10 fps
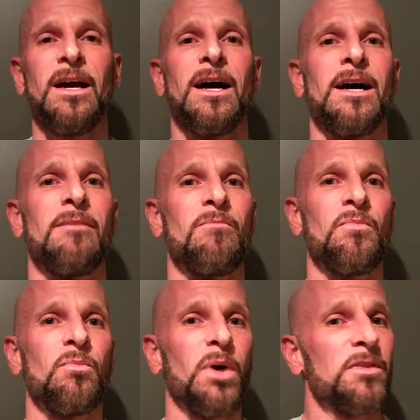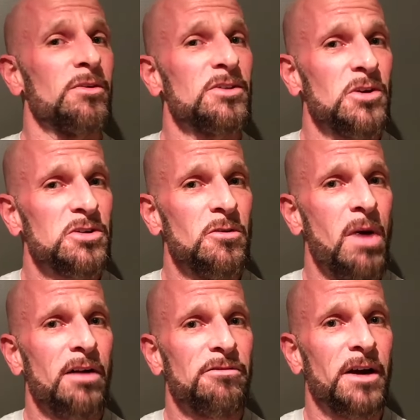But there is also a
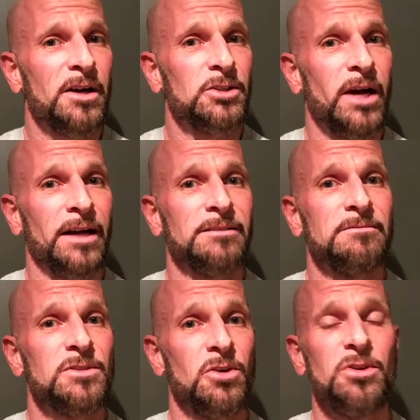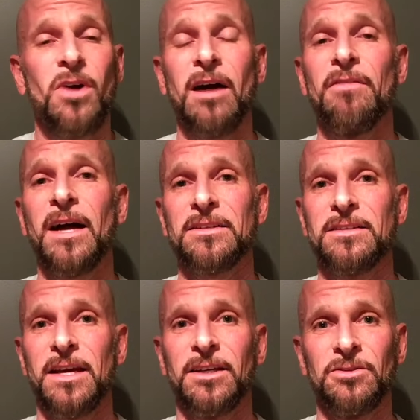modifier track. So you have that to
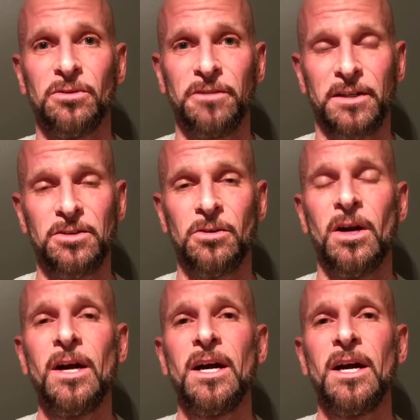take into effect too.